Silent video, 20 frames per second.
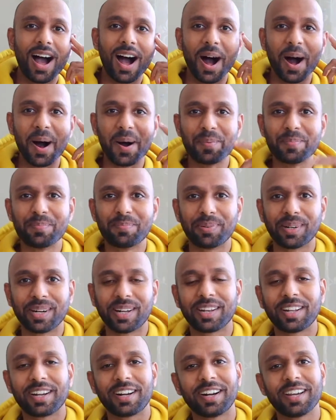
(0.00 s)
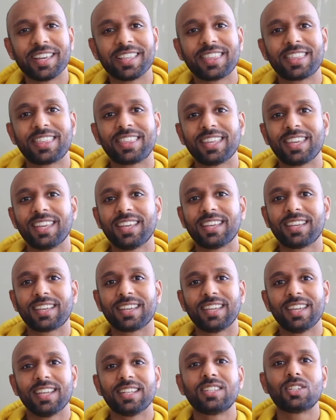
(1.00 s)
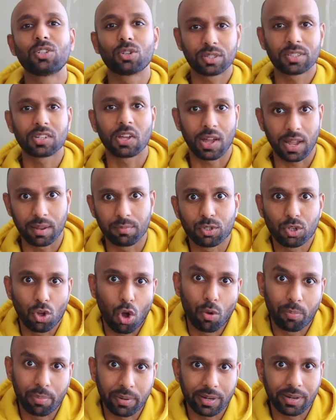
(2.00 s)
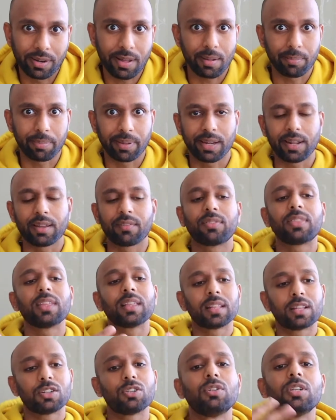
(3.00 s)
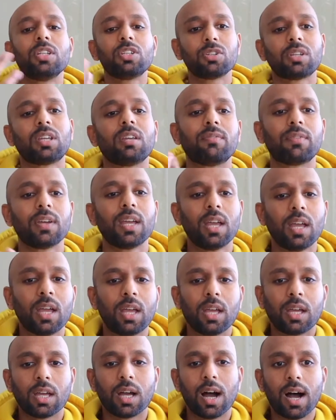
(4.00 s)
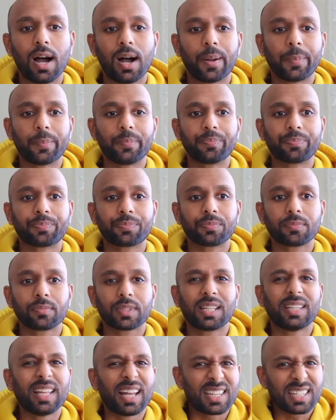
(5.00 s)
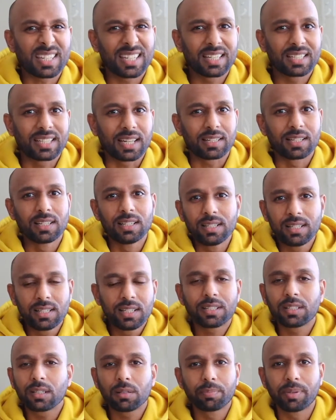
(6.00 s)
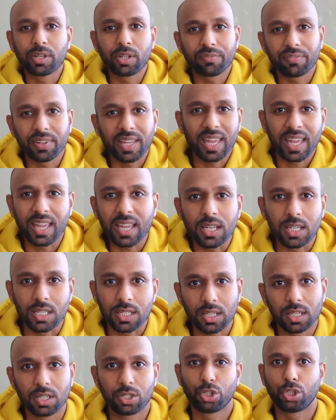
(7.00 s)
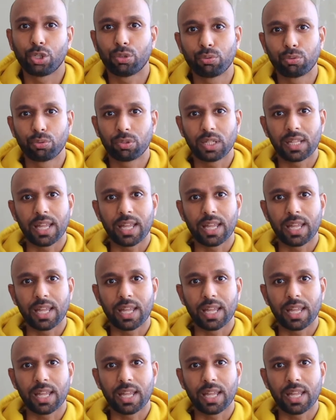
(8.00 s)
But I think it took time to open it up. And I think that you need to give that little bit of a hint in you.